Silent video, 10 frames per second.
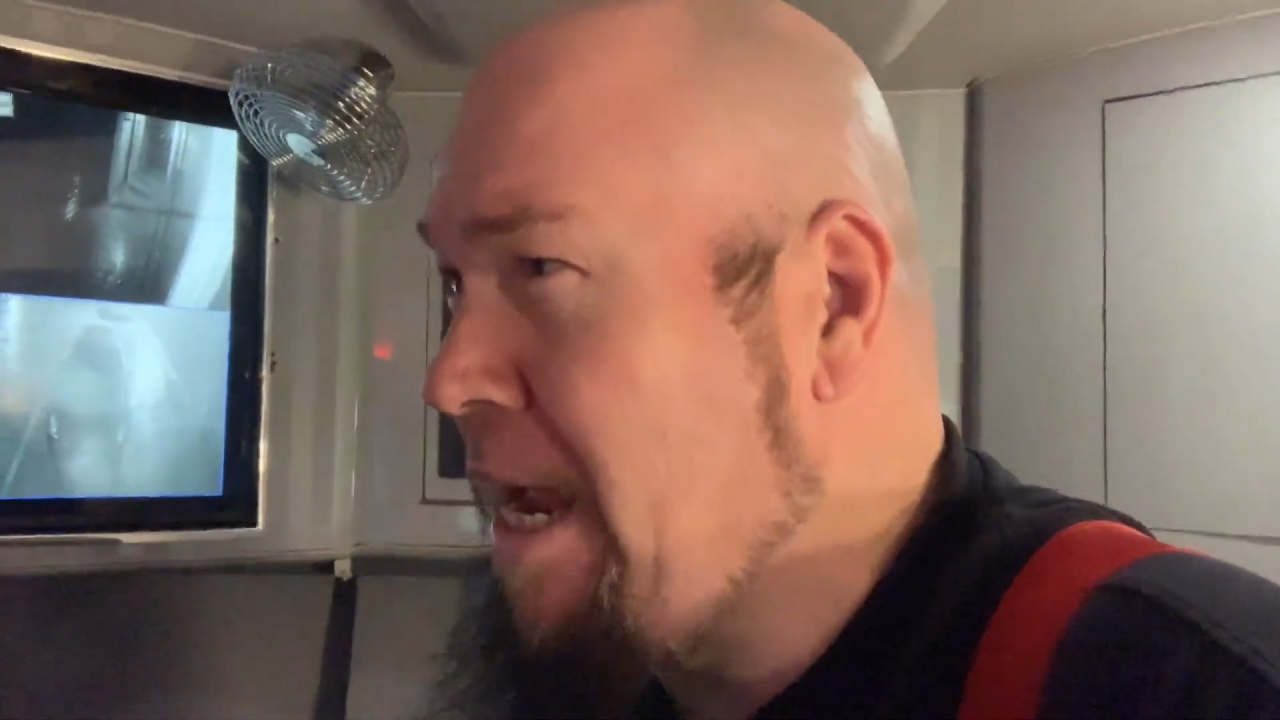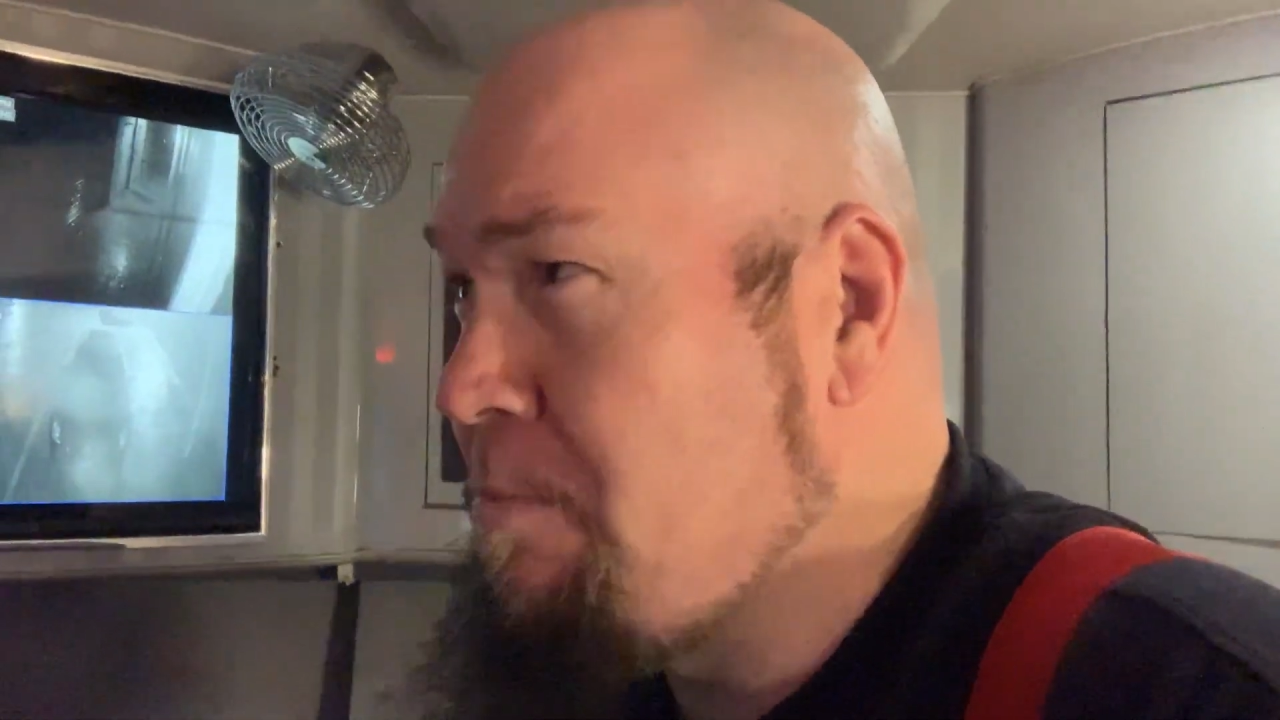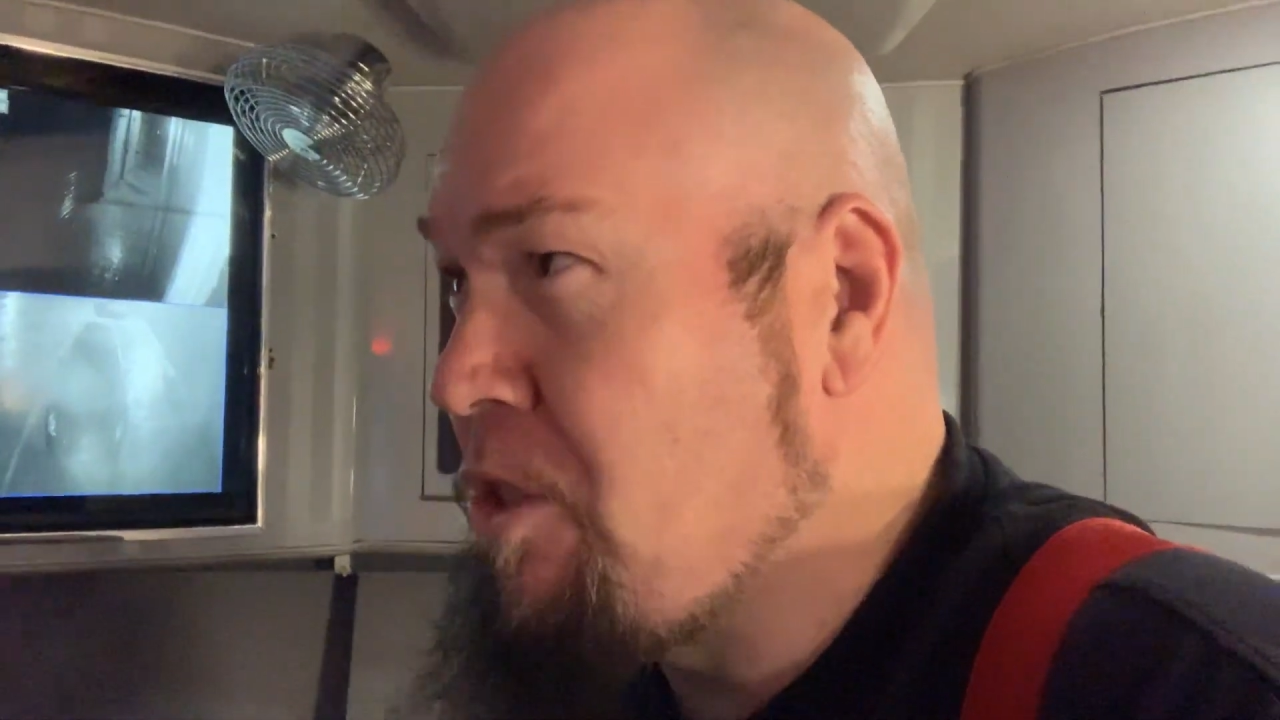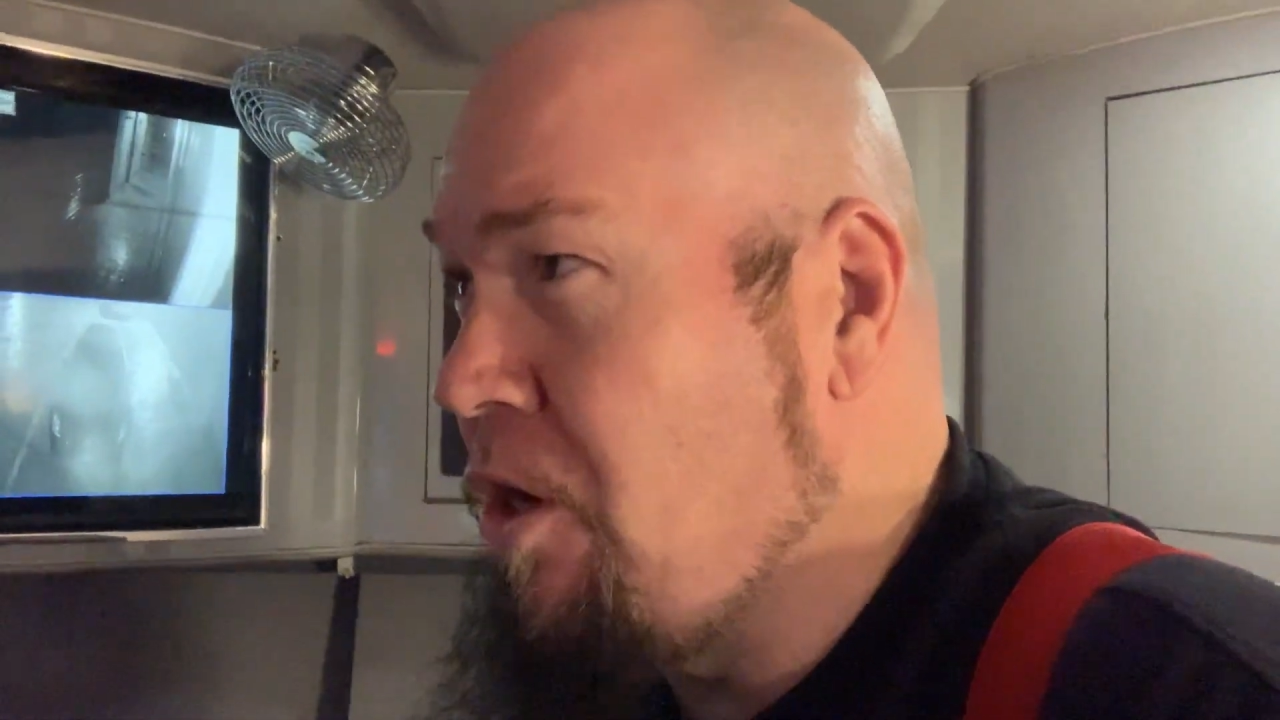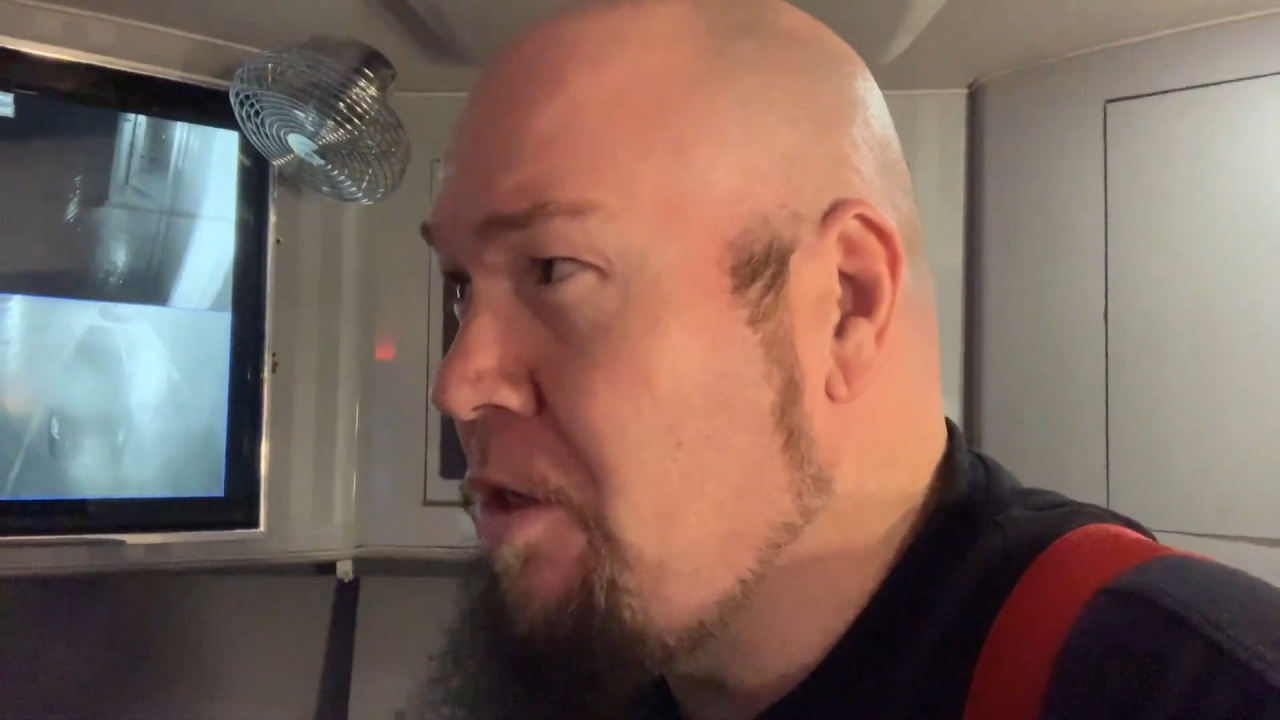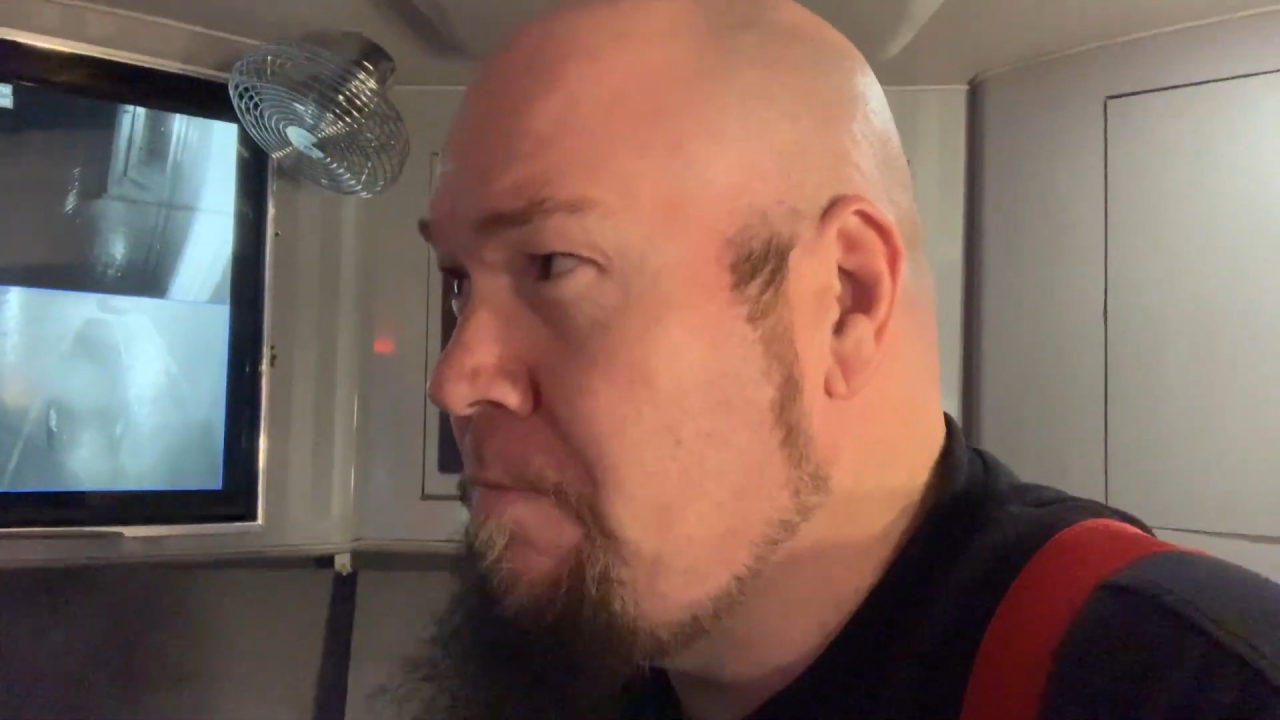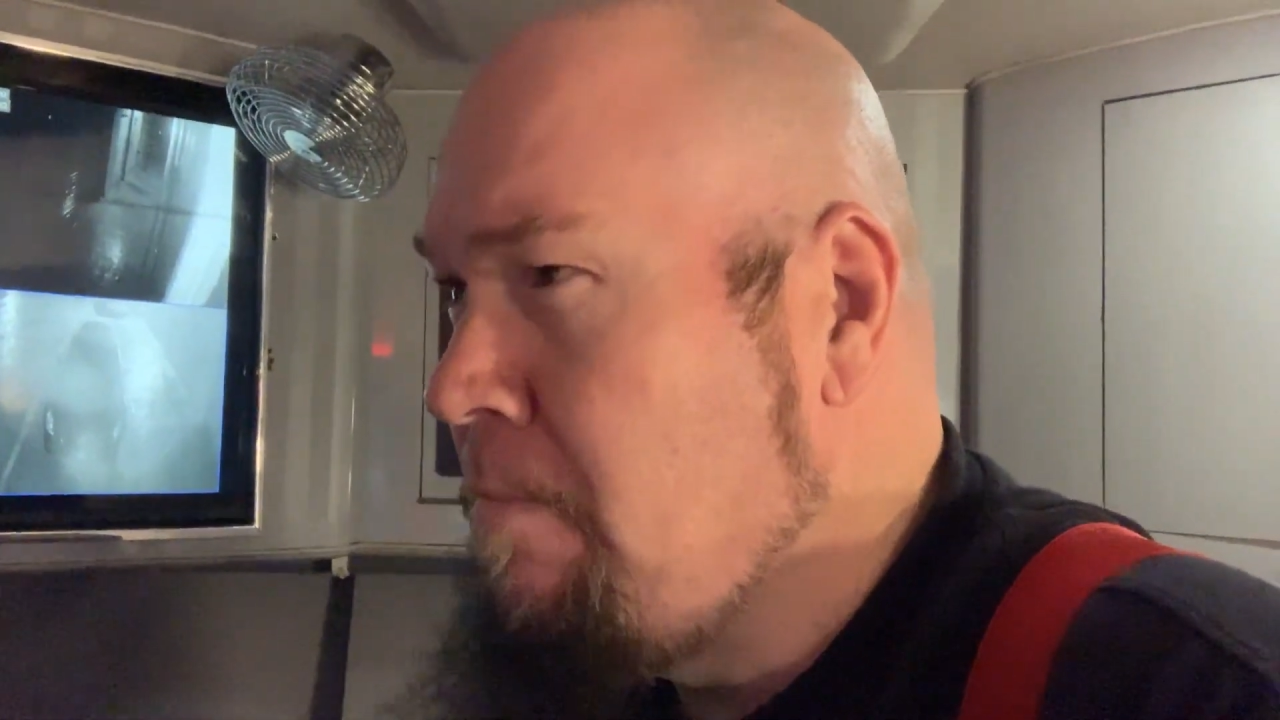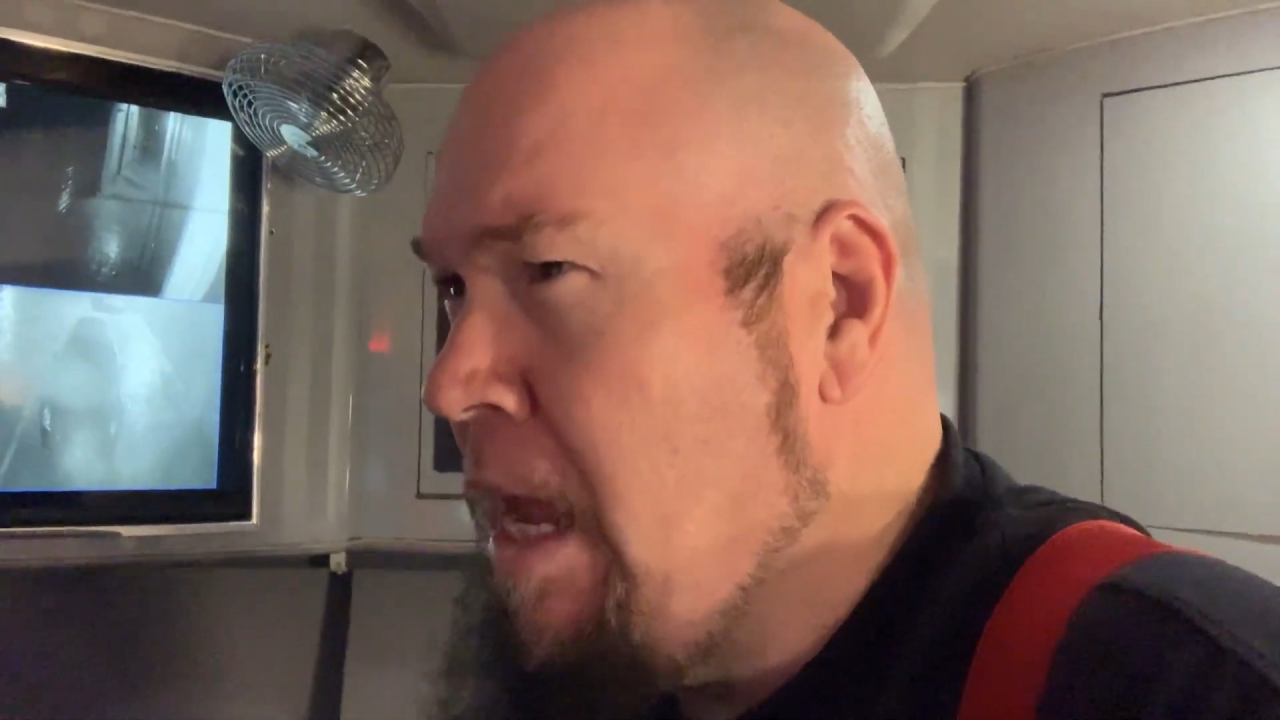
Samsung.